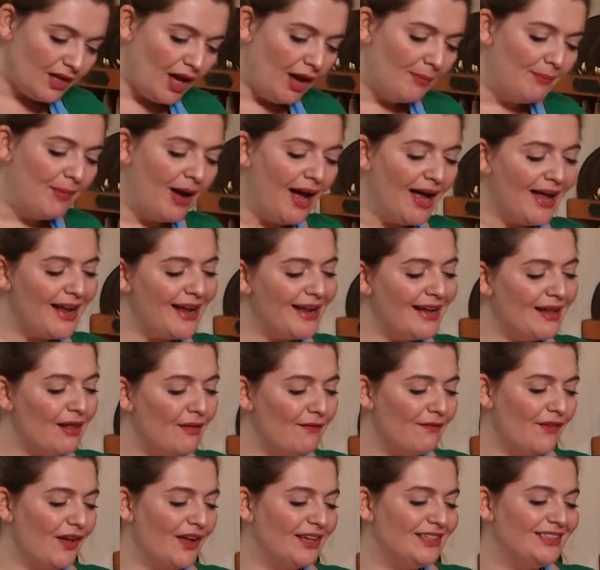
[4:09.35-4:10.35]
My
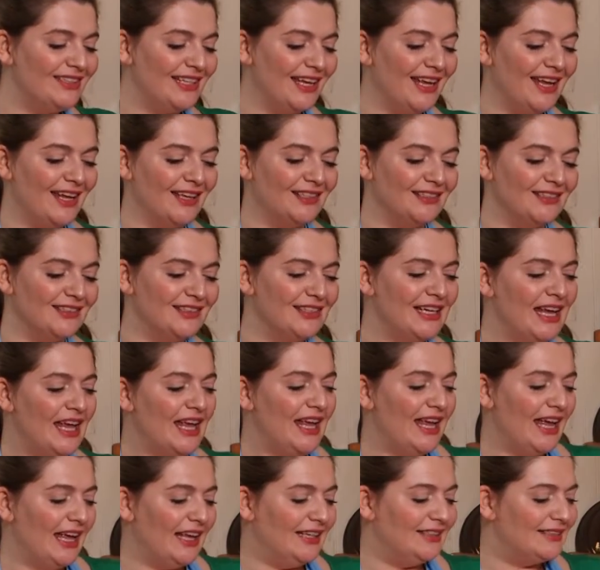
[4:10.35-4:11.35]
advice is
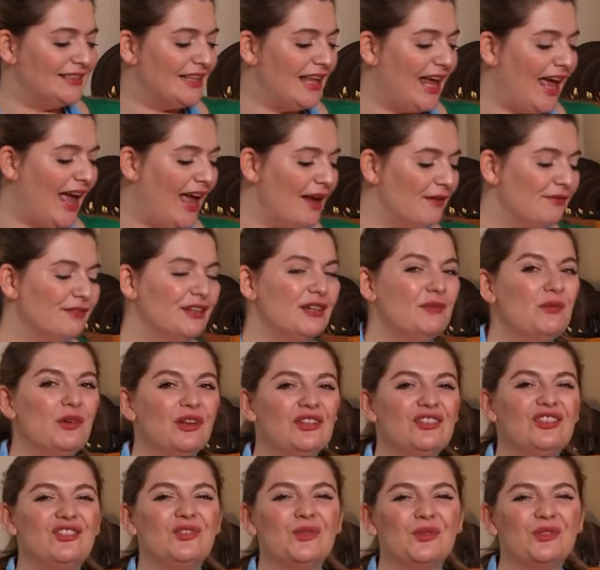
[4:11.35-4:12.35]
that
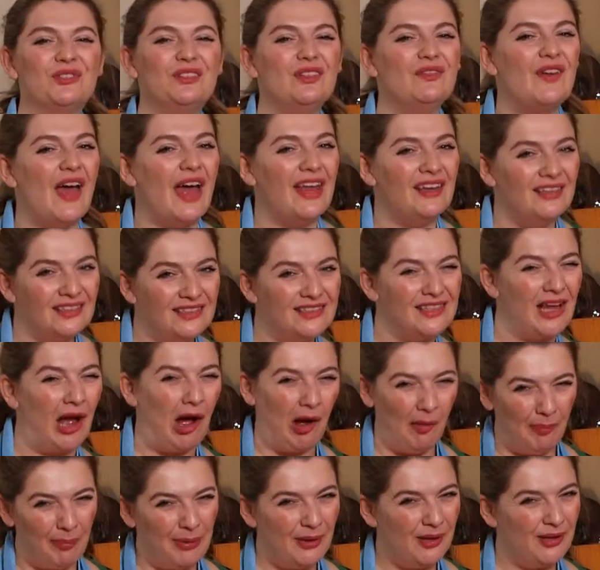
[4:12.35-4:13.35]
everyone sort of ends
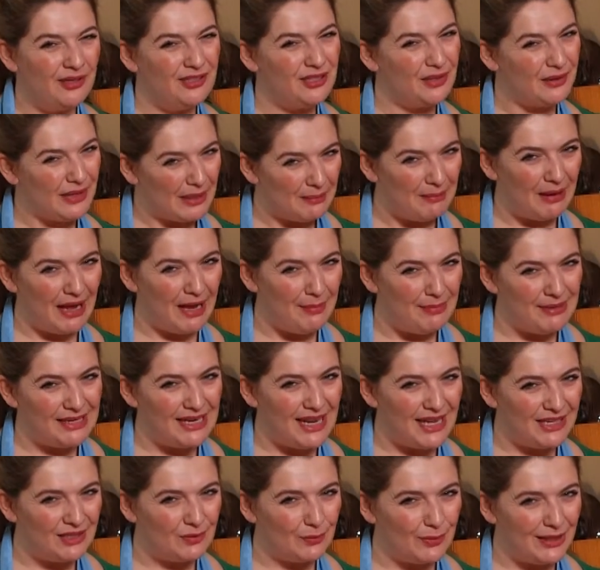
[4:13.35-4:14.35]
up doing
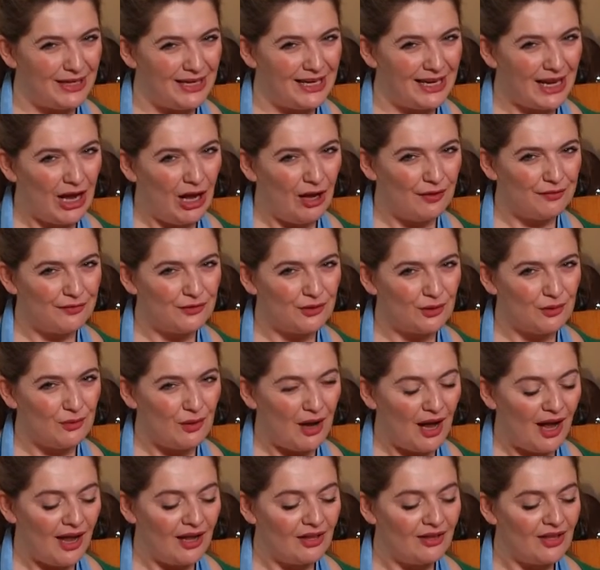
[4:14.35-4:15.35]
baby-led weaning after a
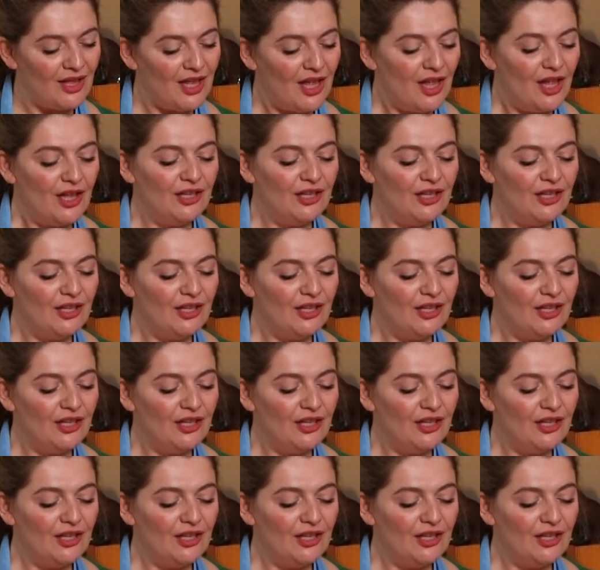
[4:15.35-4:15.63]
while.